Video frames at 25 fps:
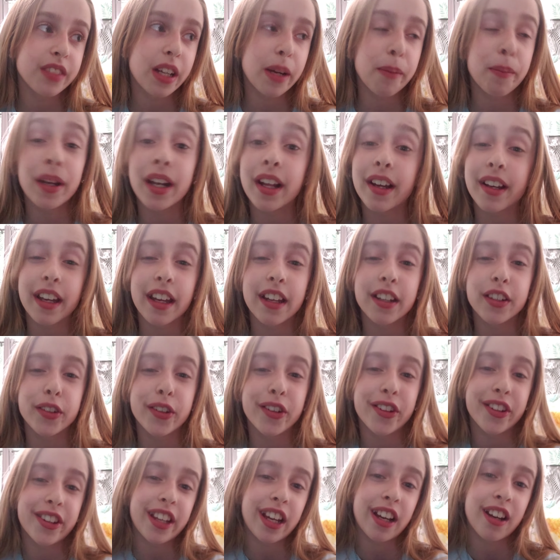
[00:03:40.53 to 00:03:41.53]
mean, I can't
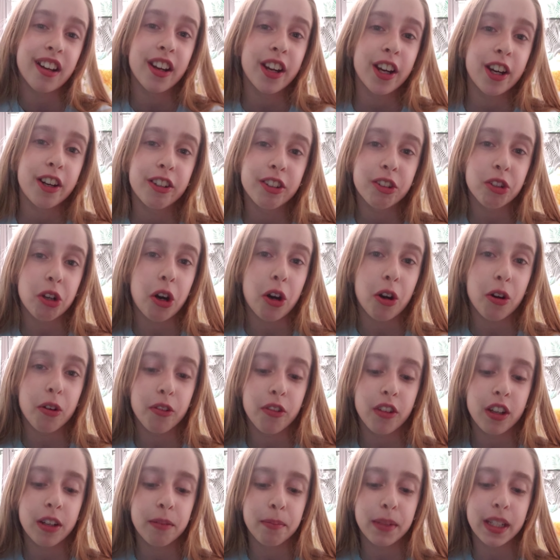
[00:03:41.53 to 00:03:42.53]
do that with all
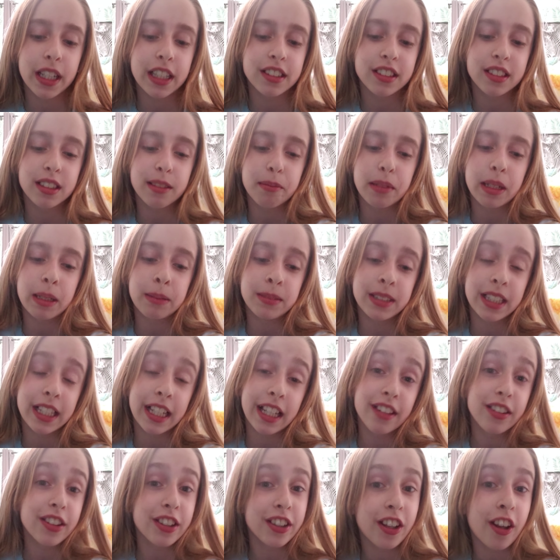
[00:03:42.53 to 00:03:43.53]
of them because sometimes I
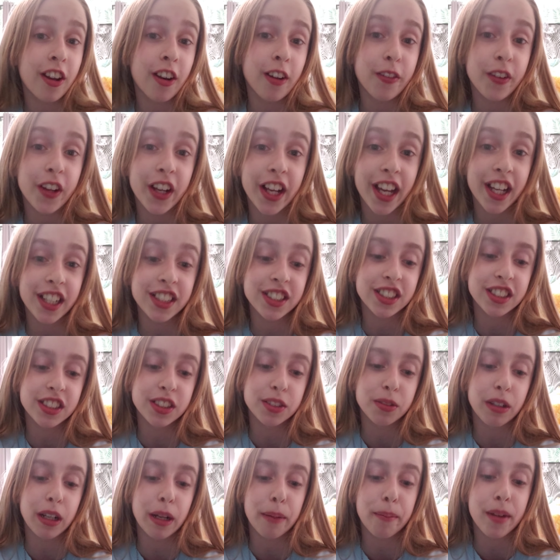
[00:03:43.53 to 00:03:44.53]
get the
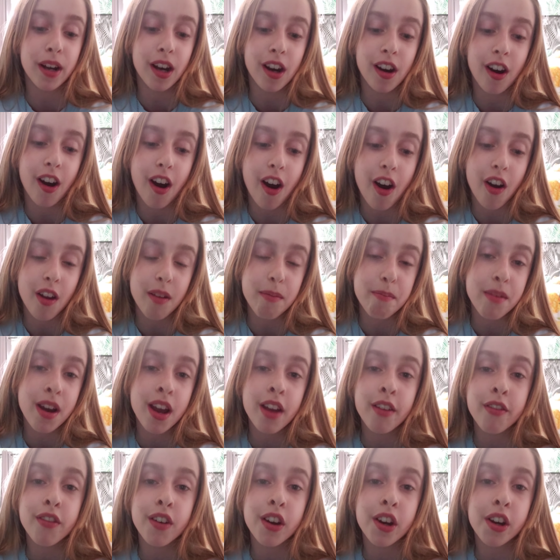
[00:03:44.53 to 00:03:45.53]
notifications when I'm not on
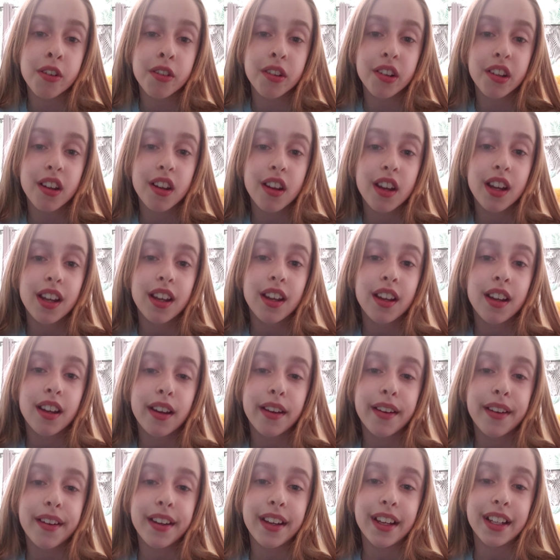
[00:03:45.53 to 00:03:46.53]
my phone,
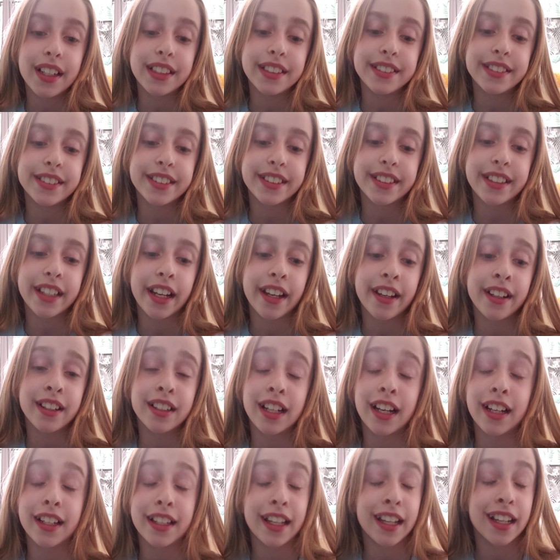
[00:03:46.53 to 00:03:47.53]
and then
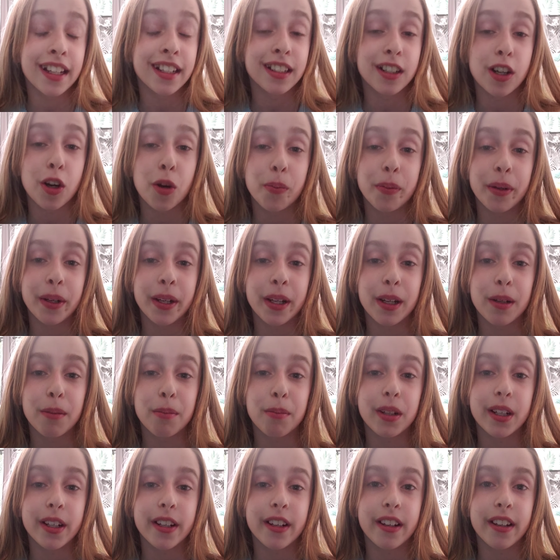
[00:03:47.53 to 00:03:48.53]
I can't open it,
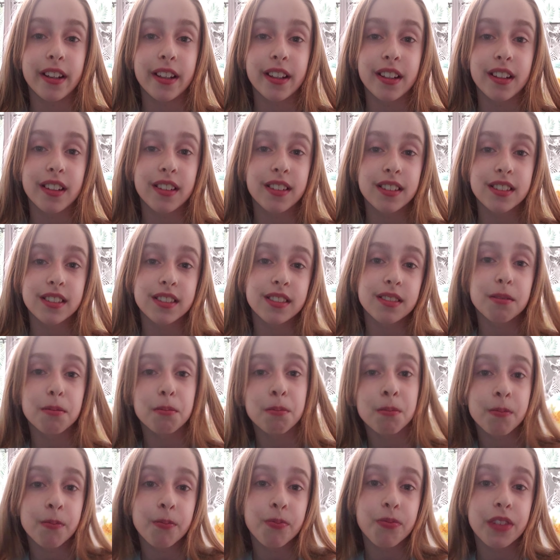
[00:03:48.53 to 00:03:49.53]
but
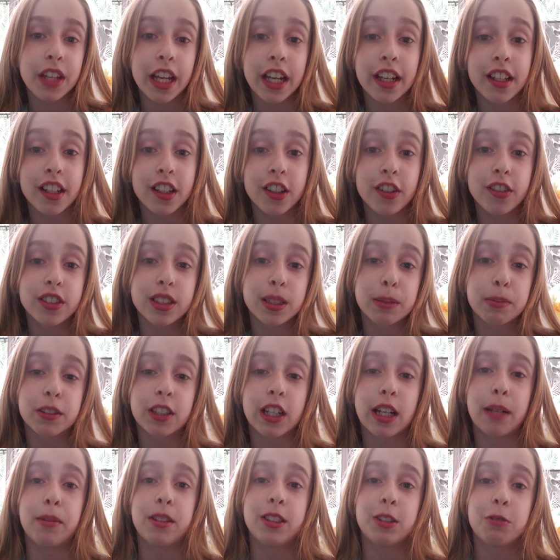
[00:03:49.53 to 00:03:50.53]
any new
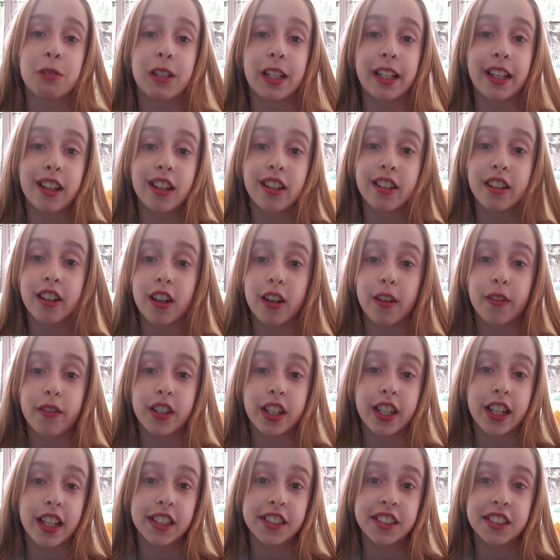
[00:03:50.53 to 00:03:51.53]
subscribers, when I get a
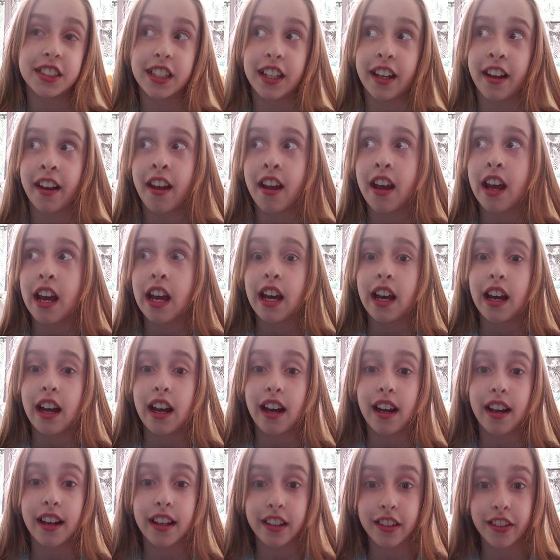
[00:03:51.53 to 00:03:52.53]
notification,
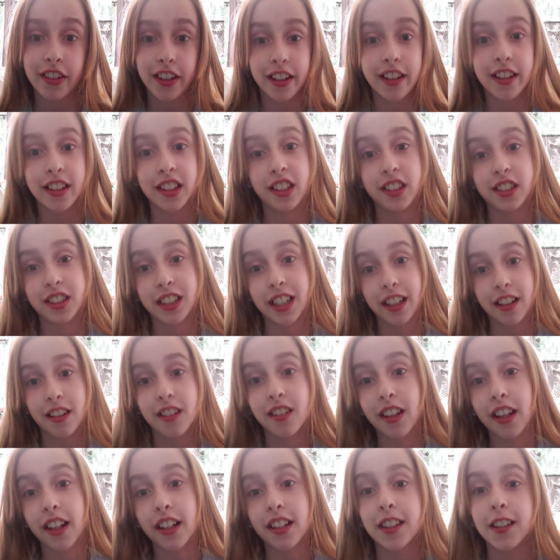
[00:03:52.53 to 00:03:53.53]
I click on their channel
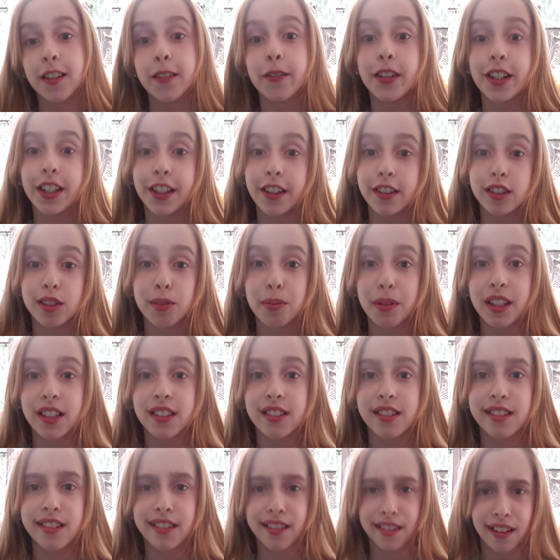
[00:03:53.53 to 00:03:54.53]
and like their videos
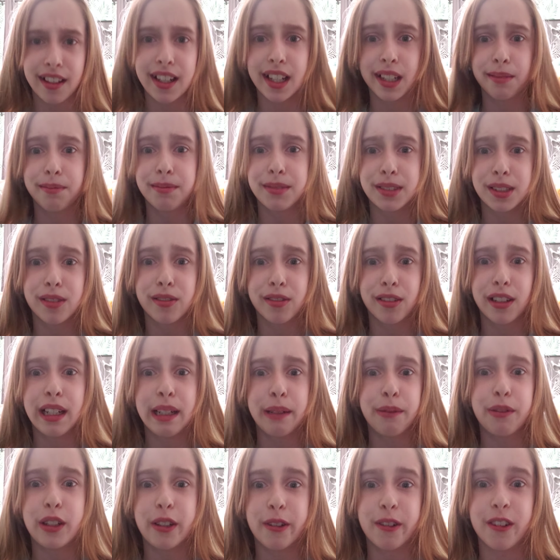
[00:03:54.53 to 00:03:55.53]
because I'm so
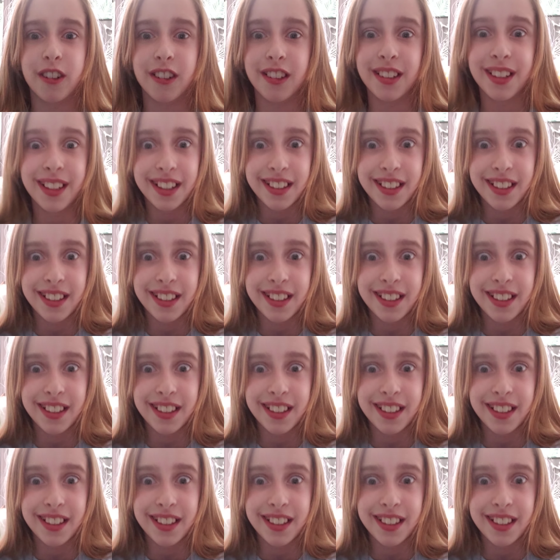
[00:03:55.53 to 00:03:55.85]
grateful.